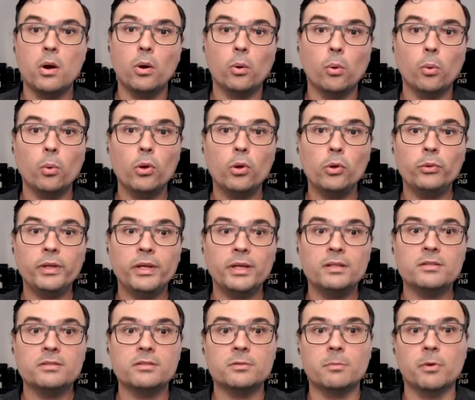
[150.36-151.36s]
We'll need
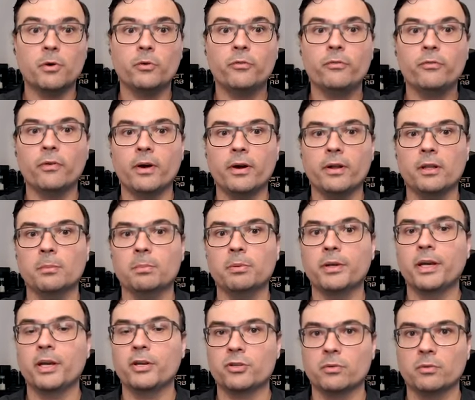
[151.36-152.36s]
to modify the
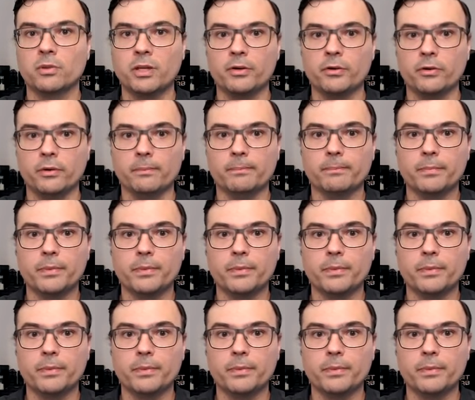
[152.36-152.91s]
application later,